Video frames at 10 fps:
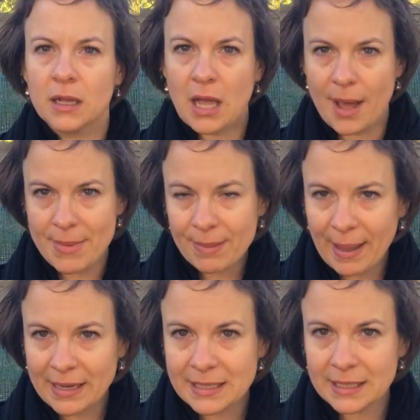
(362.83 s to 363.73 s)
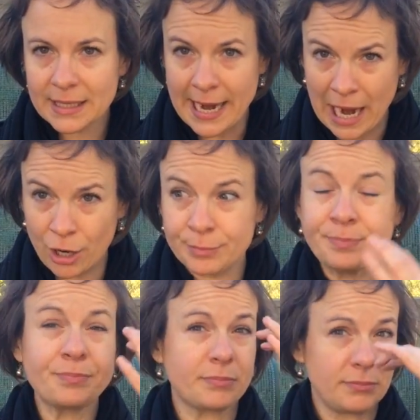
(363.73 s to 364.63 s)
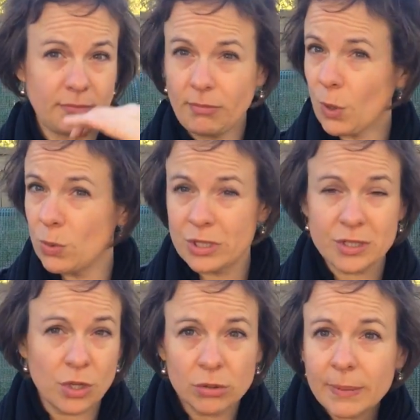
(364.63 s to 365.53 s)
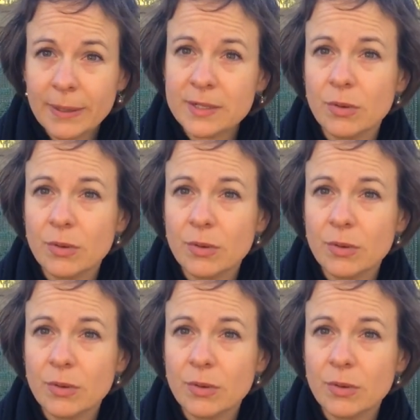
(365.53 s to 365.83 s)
coming back to the now, which is the only place